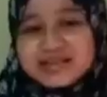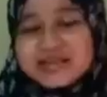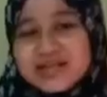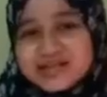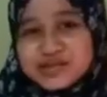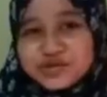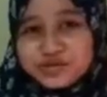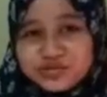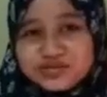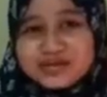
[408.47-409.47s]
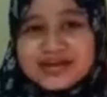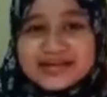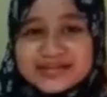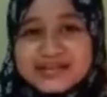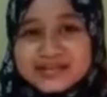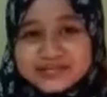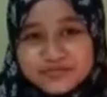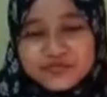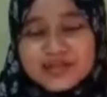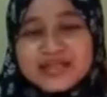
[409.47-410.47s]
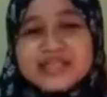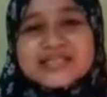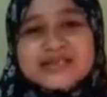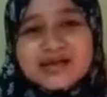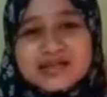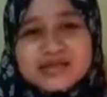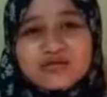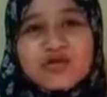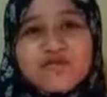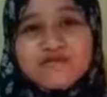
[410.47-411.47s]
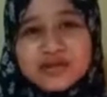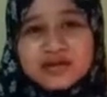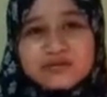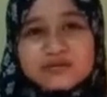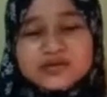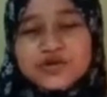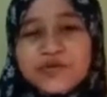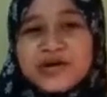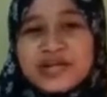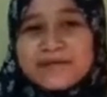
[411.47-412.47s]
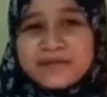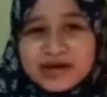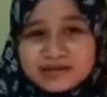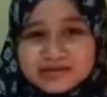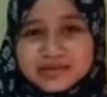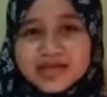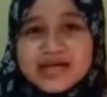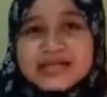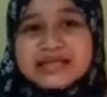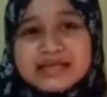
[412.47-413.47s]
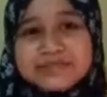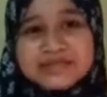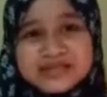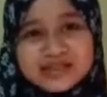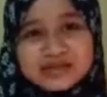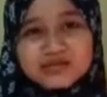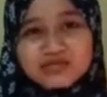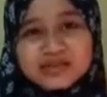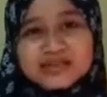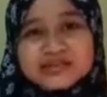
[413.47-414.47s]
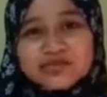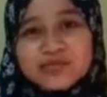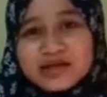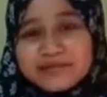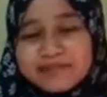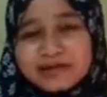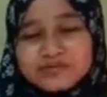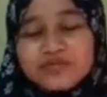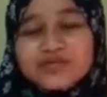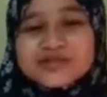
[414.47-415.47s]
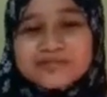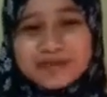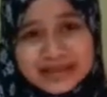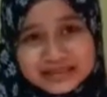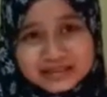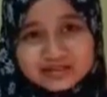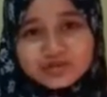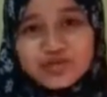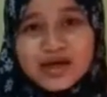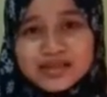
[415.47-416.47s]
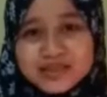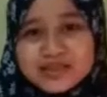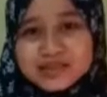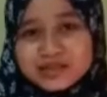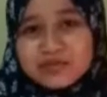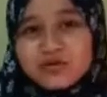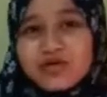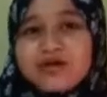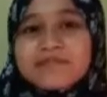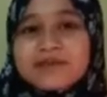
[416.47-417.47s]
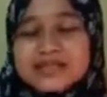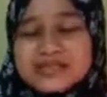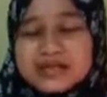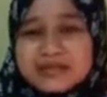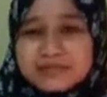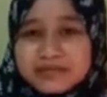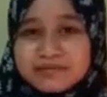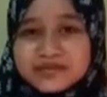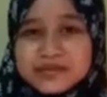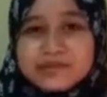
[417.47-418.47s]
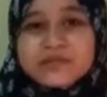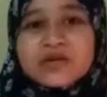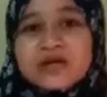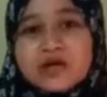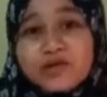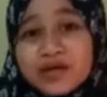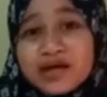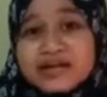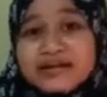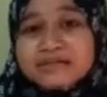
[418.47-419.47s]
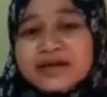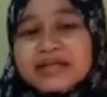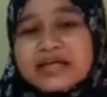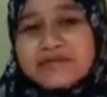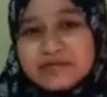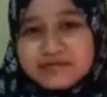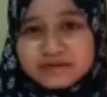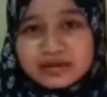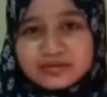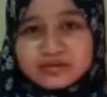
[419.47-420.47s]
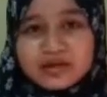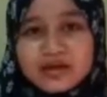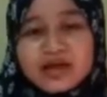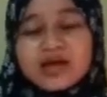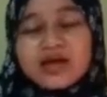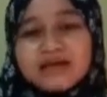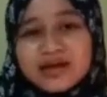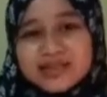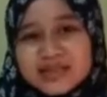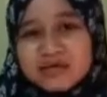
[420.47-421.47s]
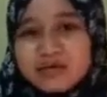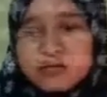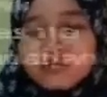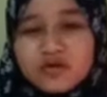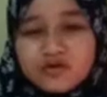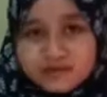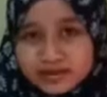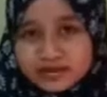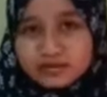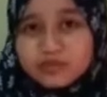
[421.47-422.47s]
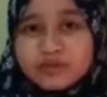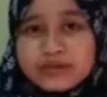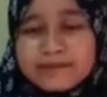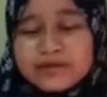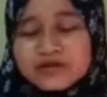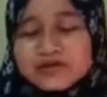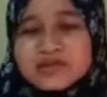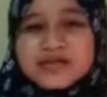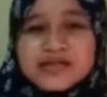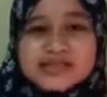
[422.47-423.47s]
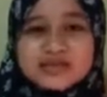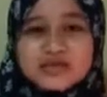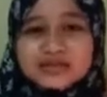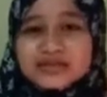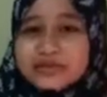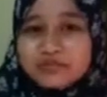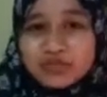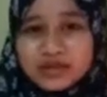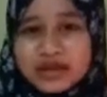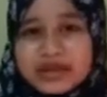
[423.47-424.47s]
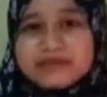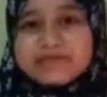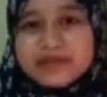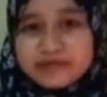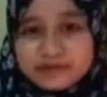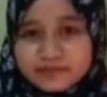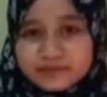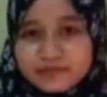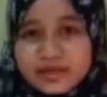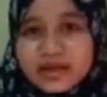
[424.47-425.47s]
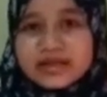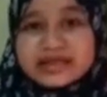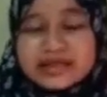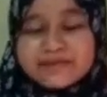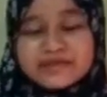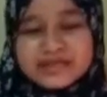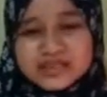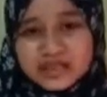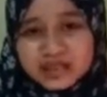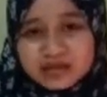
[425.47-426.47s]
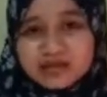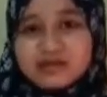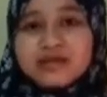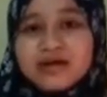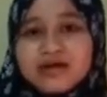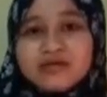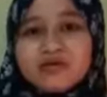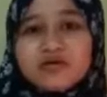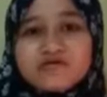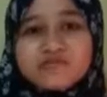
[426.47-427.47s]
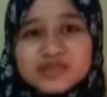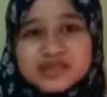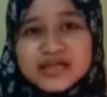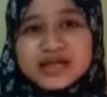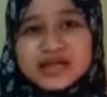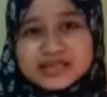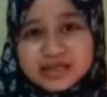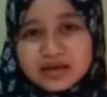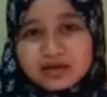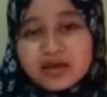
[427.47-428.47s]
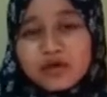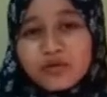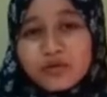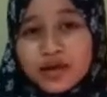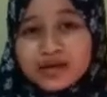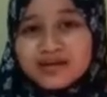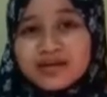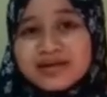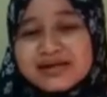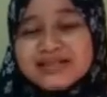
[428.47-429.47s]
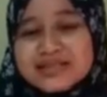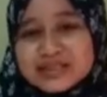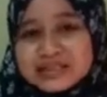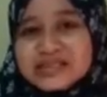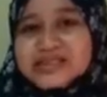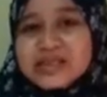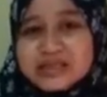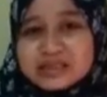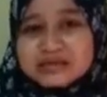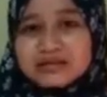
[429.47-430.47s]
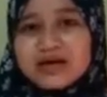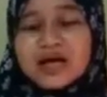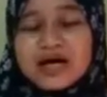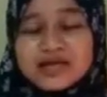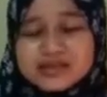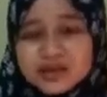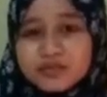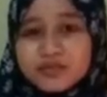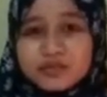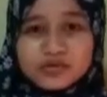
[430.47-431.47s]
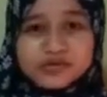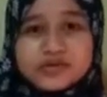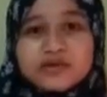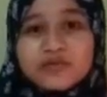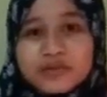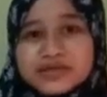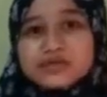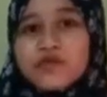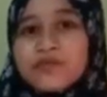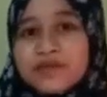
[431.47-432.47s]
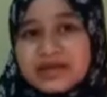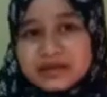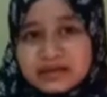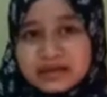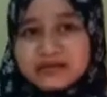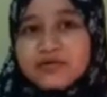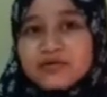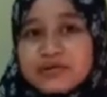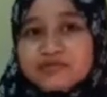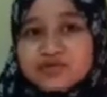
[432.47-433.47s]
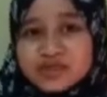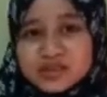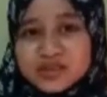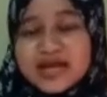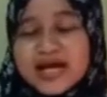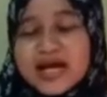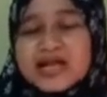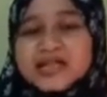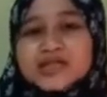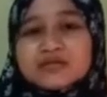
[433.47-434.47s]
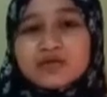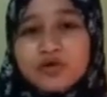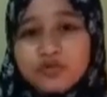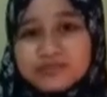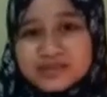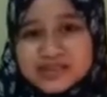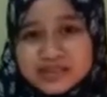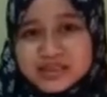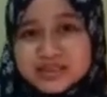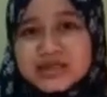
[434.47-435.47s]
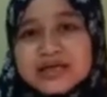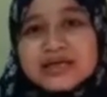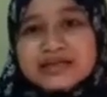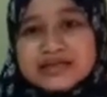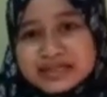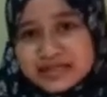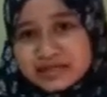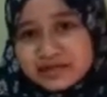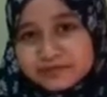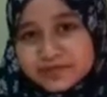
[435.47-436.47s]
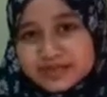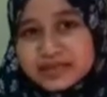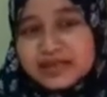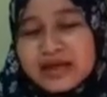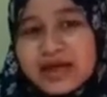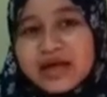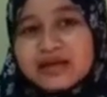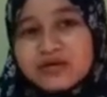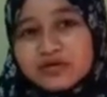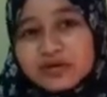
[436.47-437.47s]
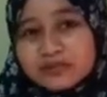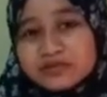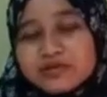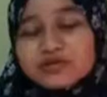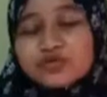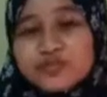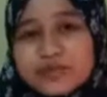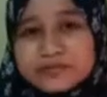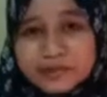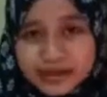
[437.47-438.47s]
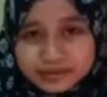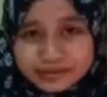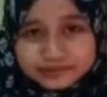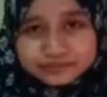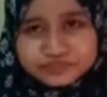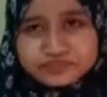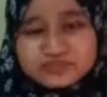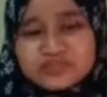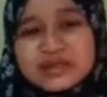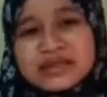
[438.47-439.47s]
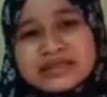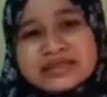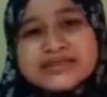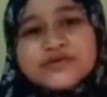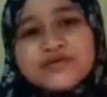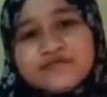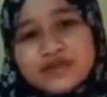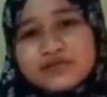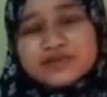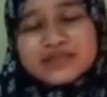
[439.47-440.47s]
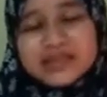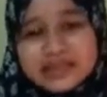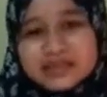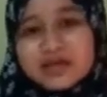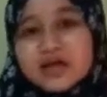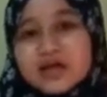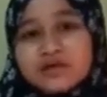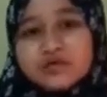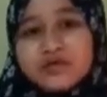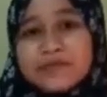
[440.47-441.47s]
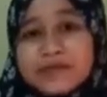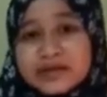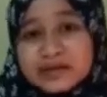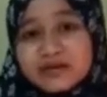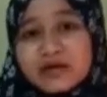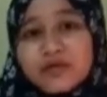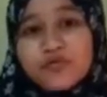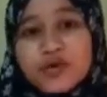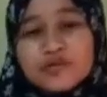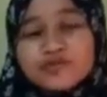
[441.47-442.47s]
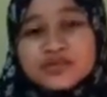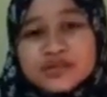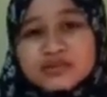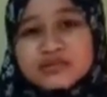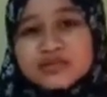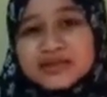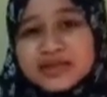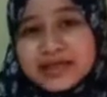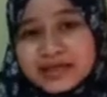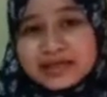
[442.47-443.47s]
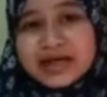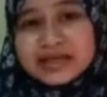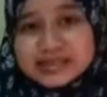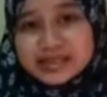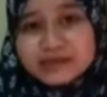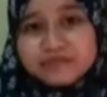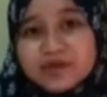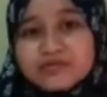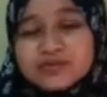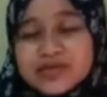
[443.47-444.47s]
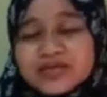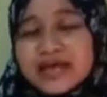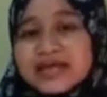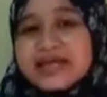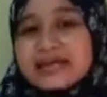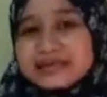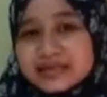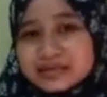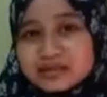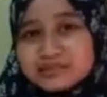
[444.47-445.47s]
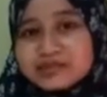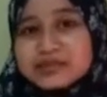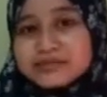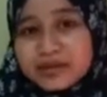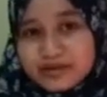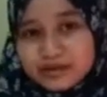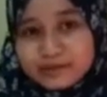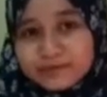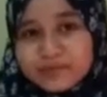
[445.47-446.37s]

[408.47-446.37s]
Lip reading: The next issue arising in this movie is there is a conflict among Somalia pirates. It can be seen during the Somalia pirates was planning to hijack the ship called Mars Alabama ship, where led by Captain Phillips. There is a lot conflict among them because there is no teamwork and belief. It can be seen in the character of Musa and Asad, where they insulting each other. Asad was always complaining and condemn Musa as a coward person, a skinny person, and not capable to be a pirate. This conflict was led to a murder where Musa was hit Asad by using an adjustable spanner.